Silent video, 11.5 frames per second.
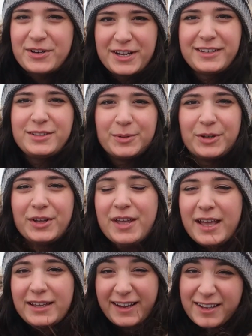unpredictable.
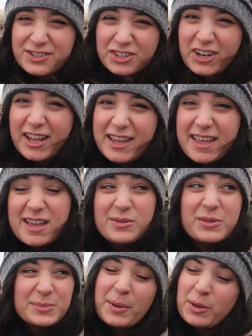Yesterday it
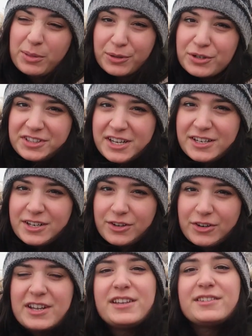was about 13
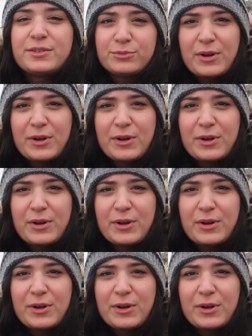degrees,